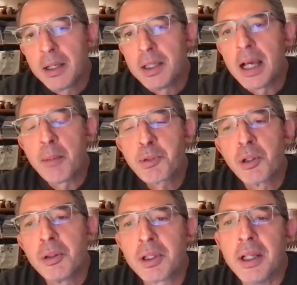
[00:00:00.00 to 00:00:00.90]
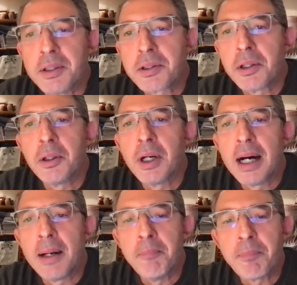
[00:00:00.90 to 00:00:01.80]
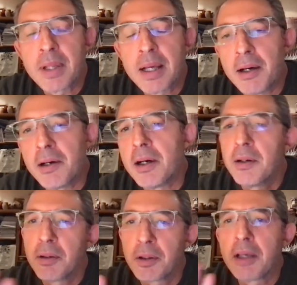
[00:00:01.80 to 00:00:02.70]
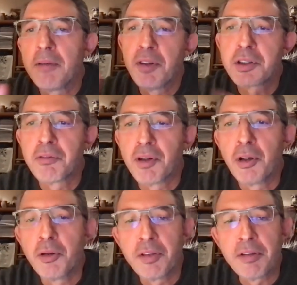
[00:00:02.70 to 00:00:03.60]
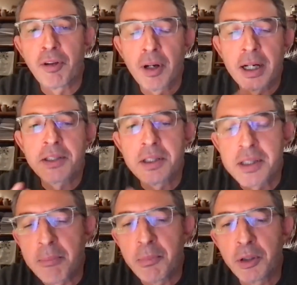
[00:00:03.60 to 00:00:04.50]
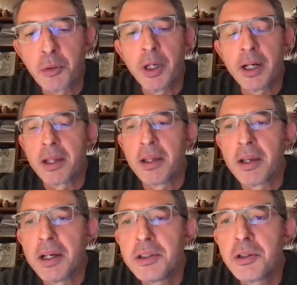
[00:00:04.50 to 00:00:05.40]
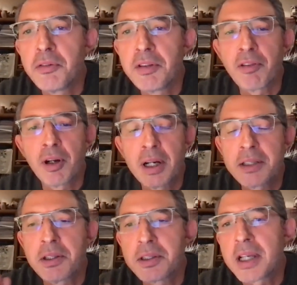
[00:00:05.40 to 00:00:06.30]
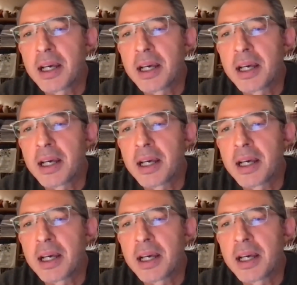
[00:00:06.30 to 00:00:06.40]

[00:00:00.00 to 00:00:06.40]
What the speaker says: Yeah, absolutely. So, okay, first of all, UV fluorescence, I'm not aware that there is UV fluorescence.